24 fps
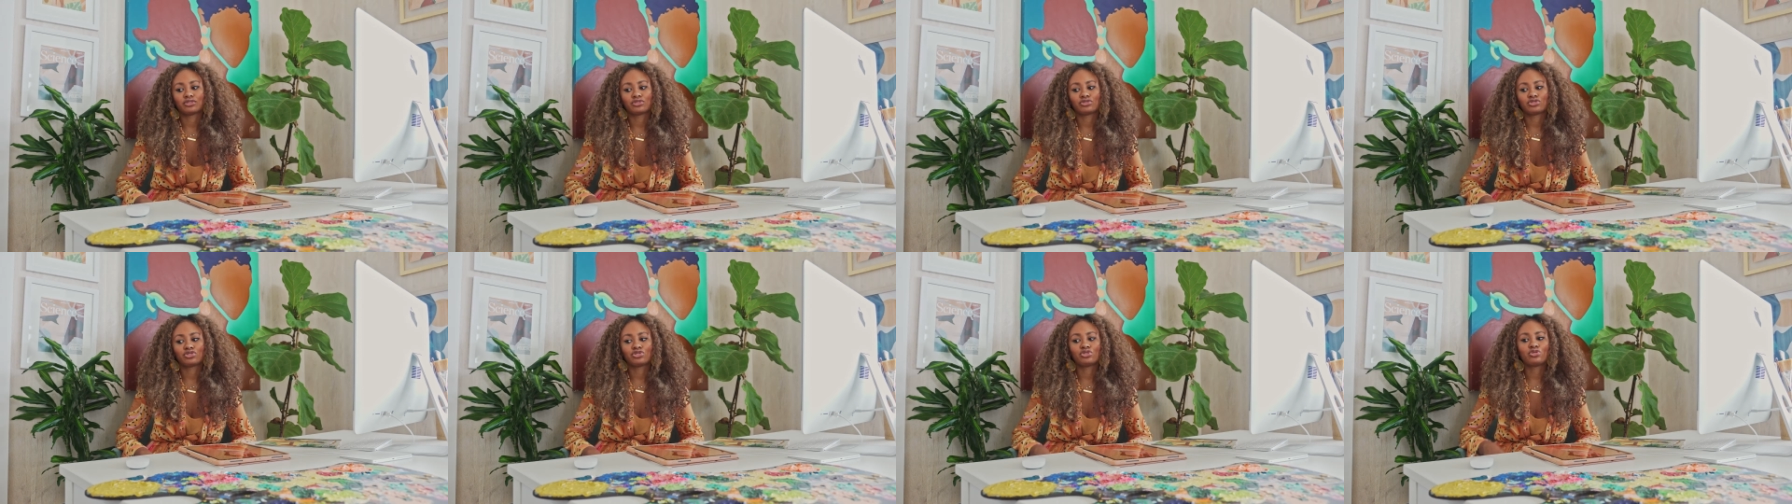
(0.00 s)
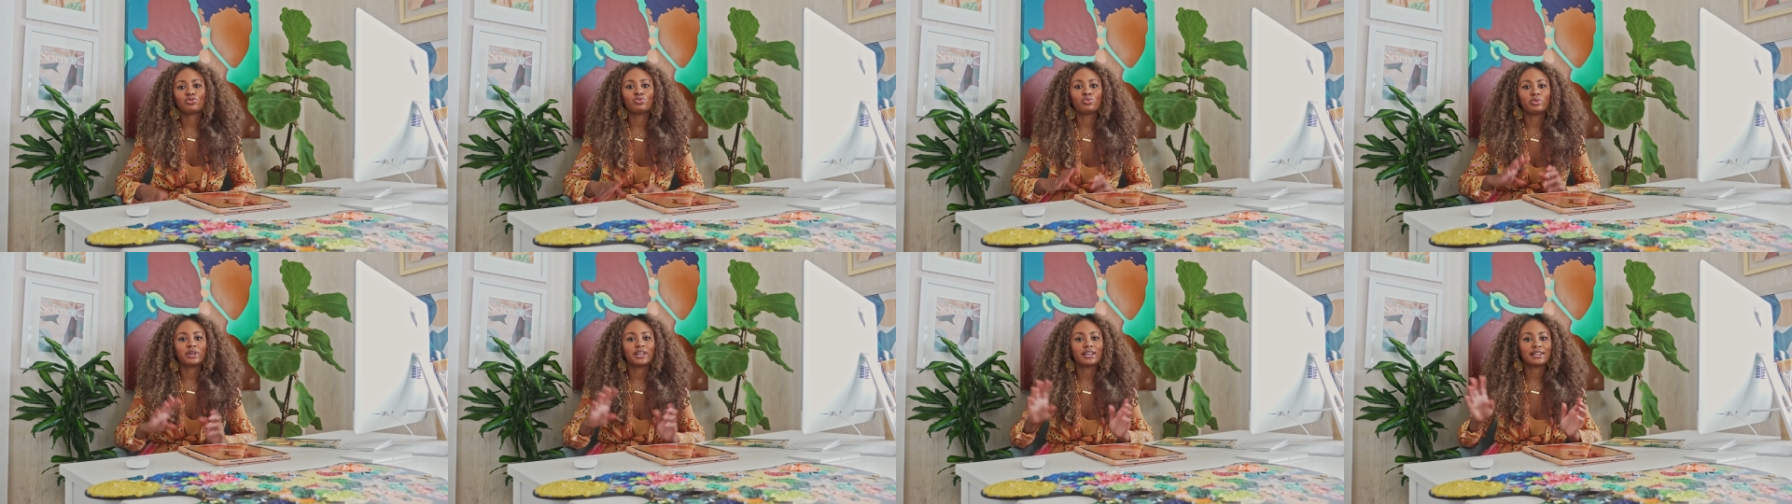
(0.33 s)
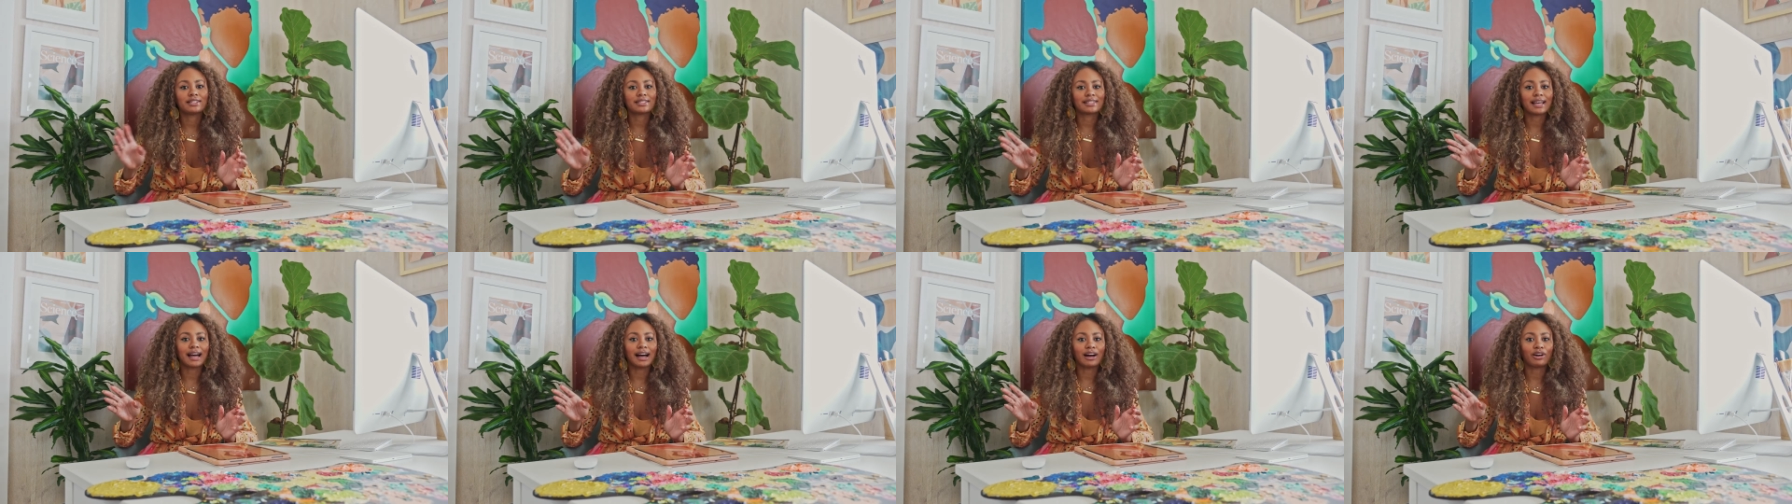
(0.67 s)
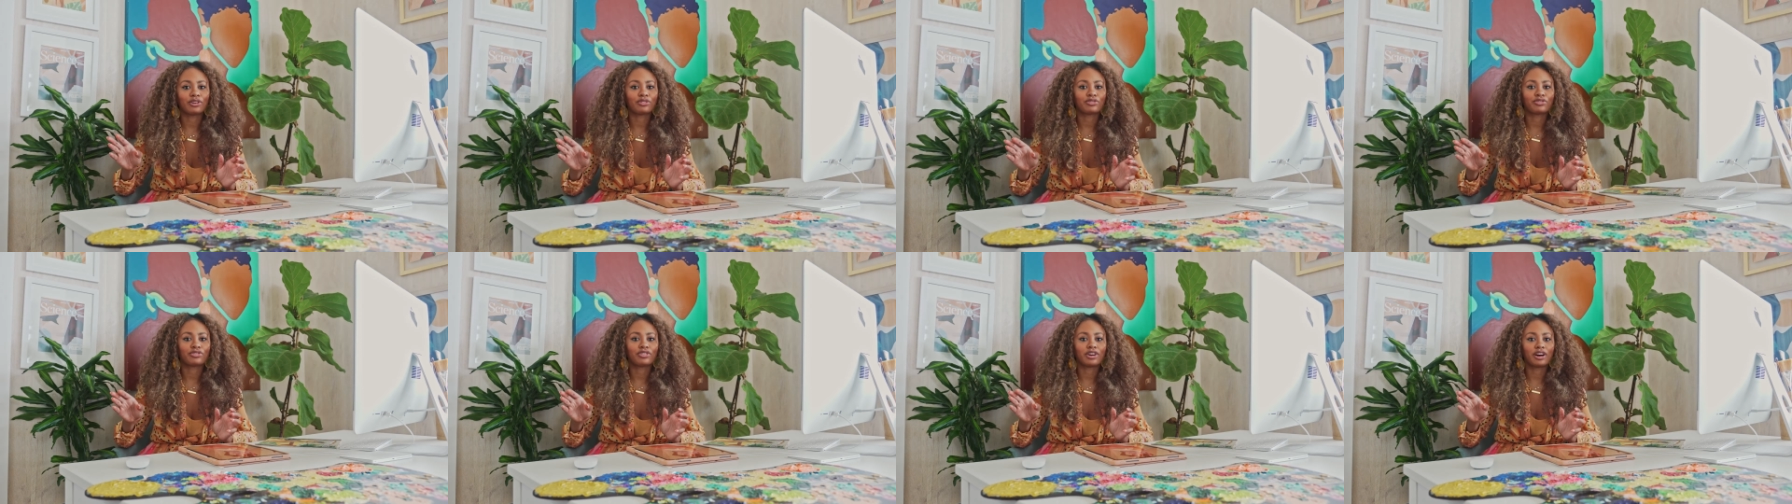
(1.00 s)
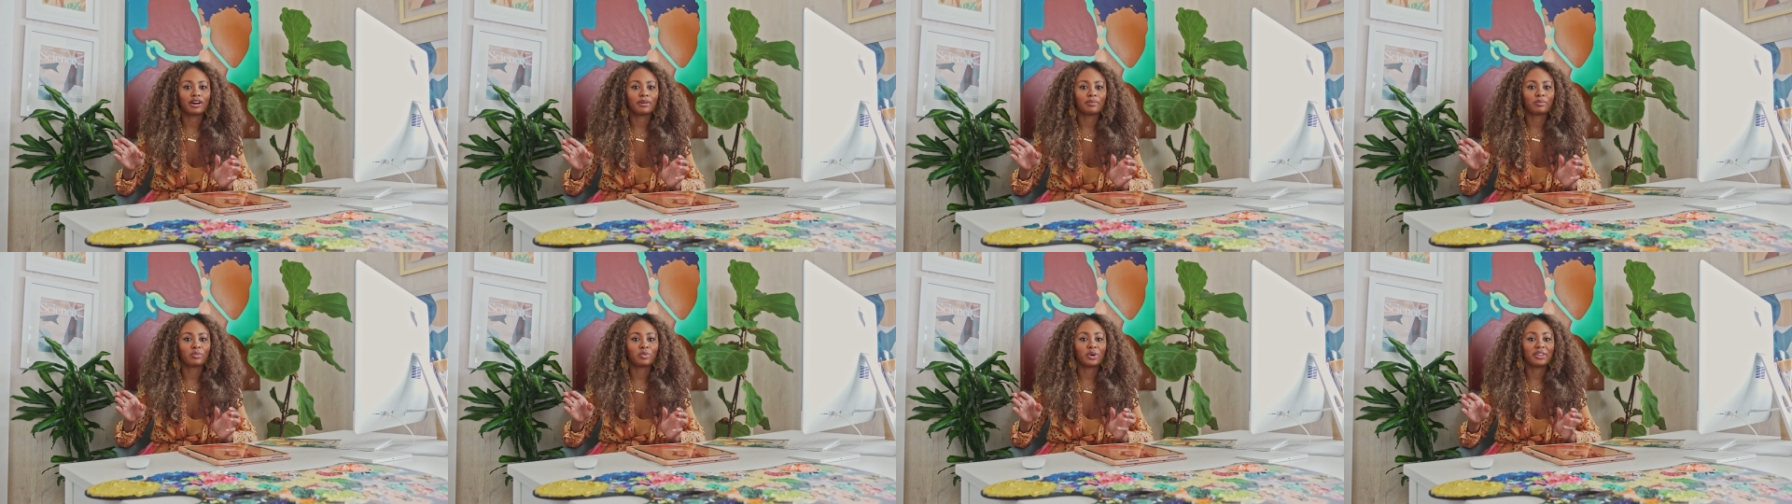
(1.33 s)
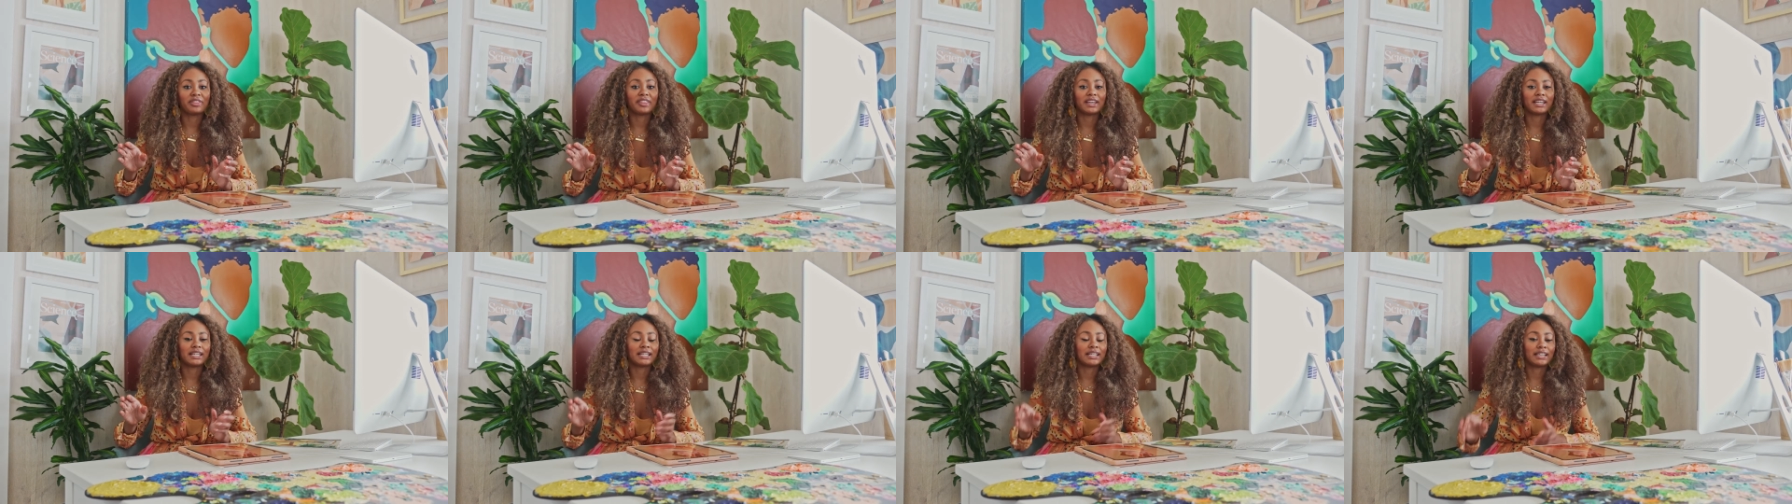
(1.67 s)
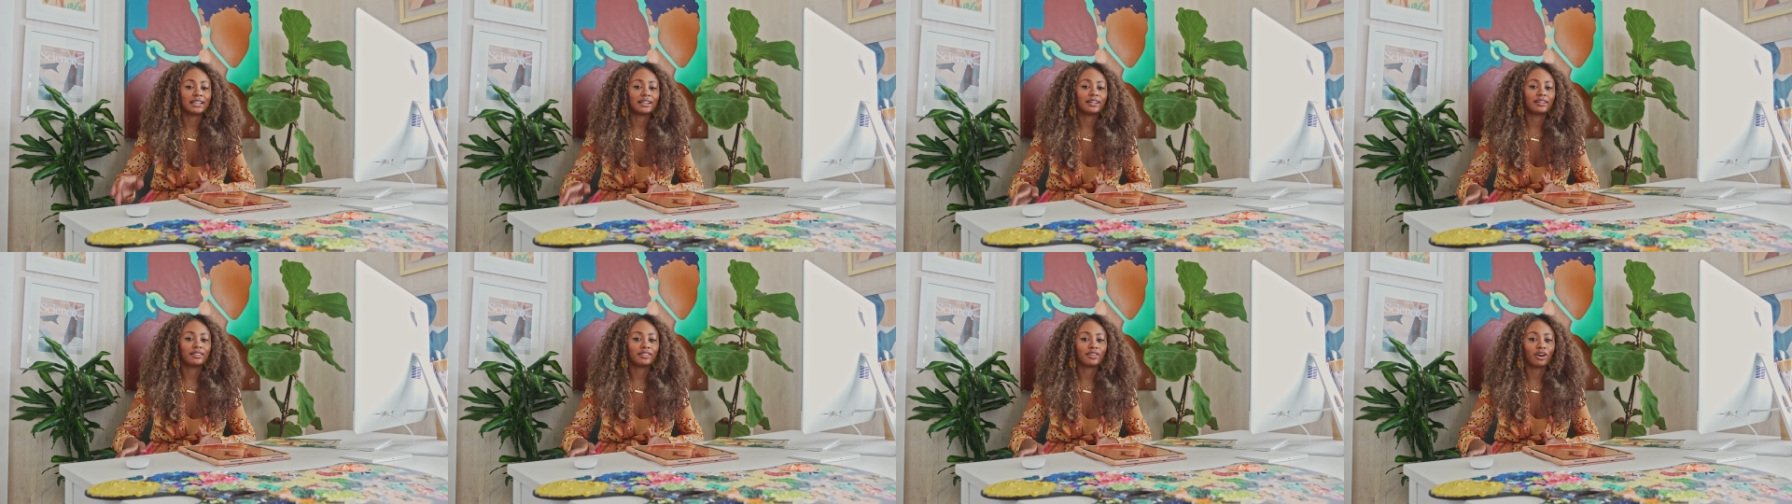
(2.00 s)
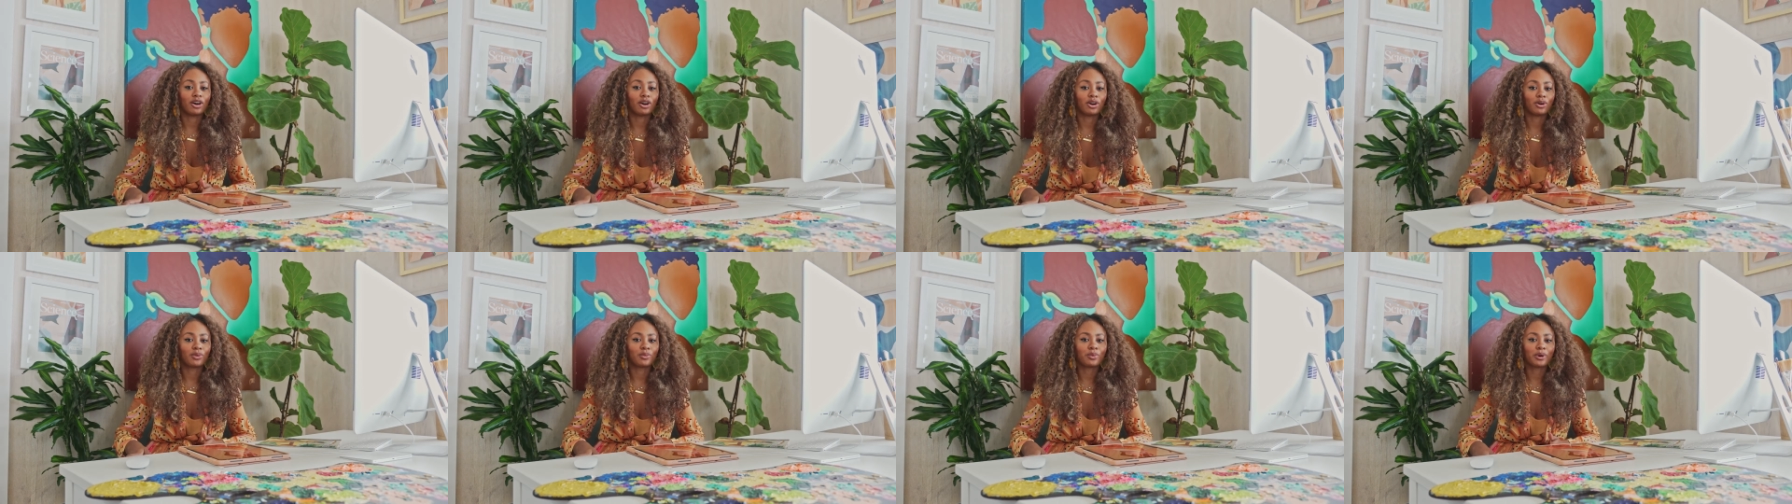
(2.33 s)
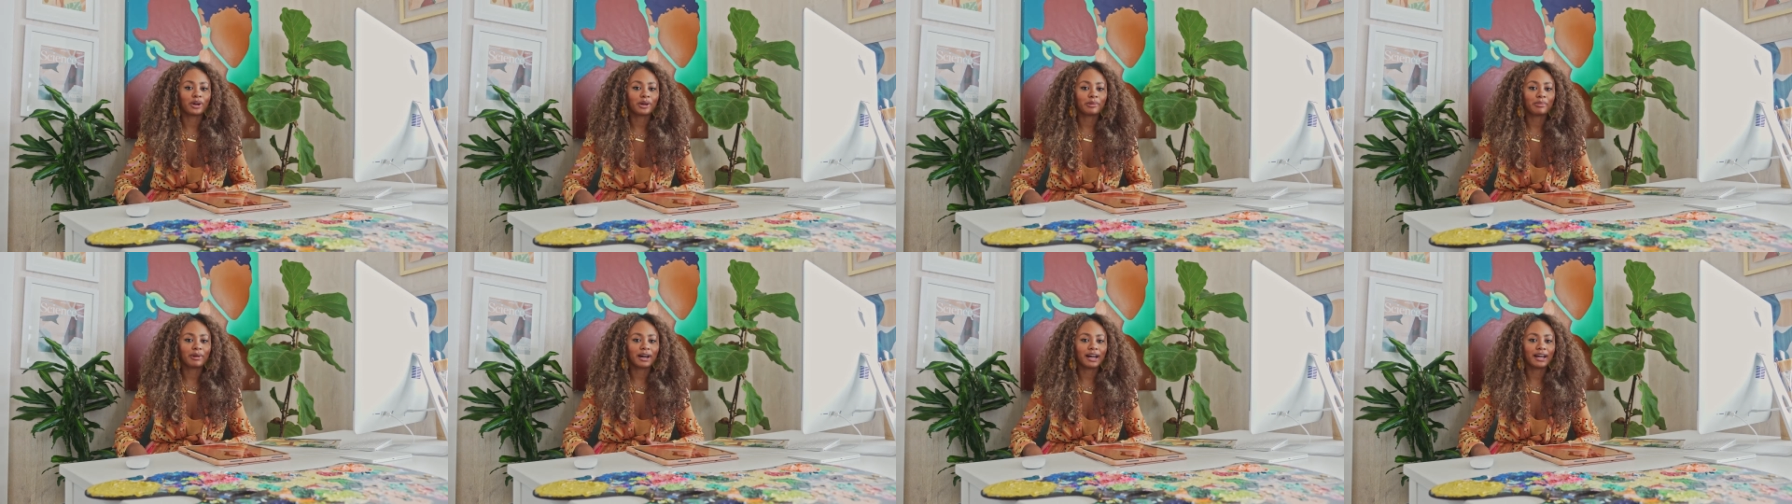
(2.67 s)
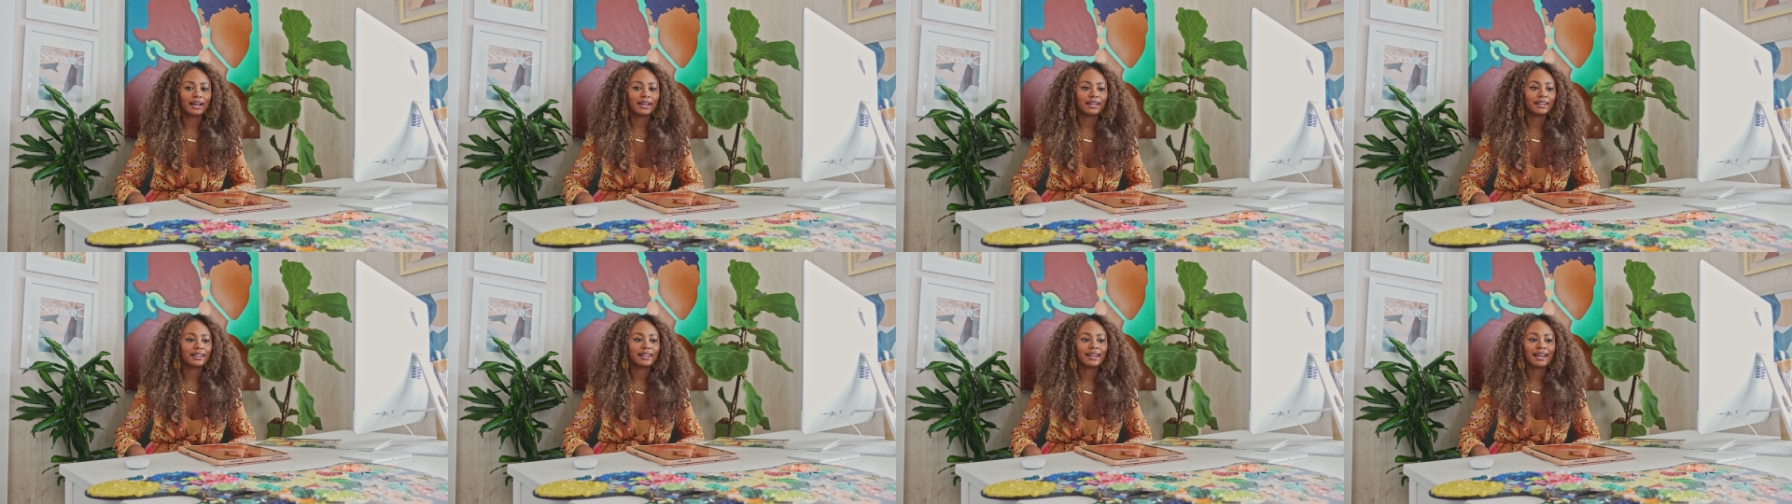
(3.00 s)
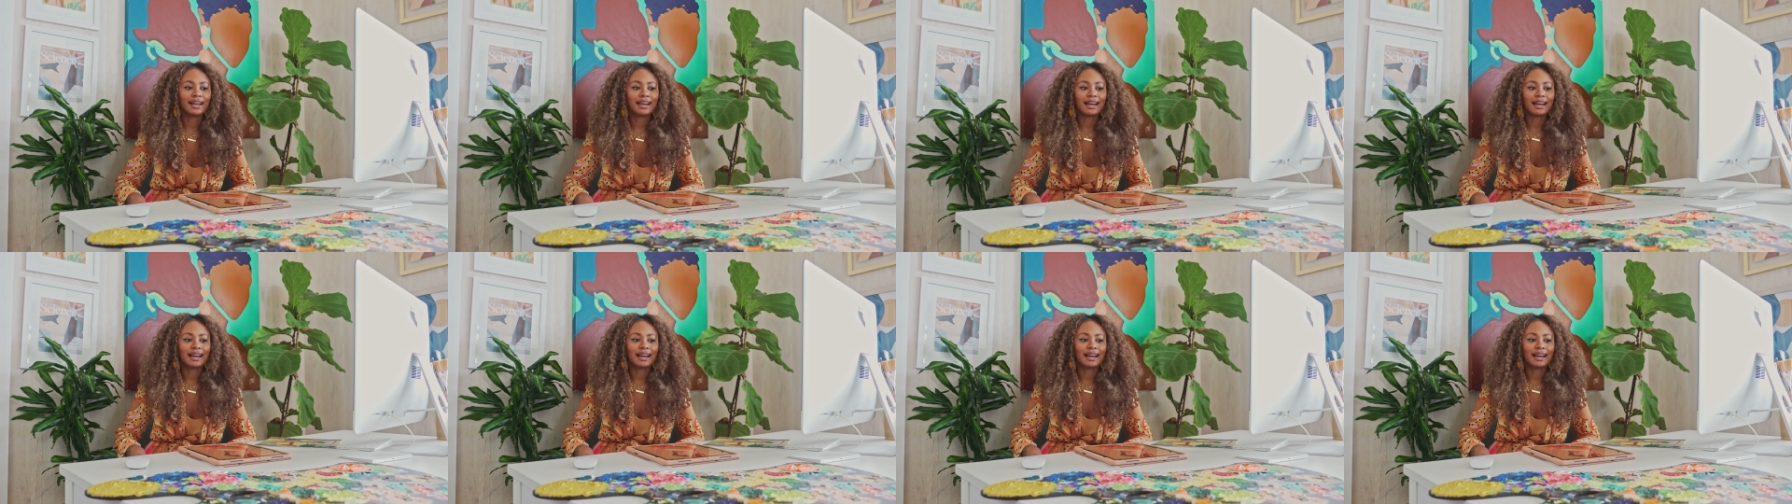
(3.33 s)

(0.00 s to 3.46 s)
two weeks out from when they needed the artwork by.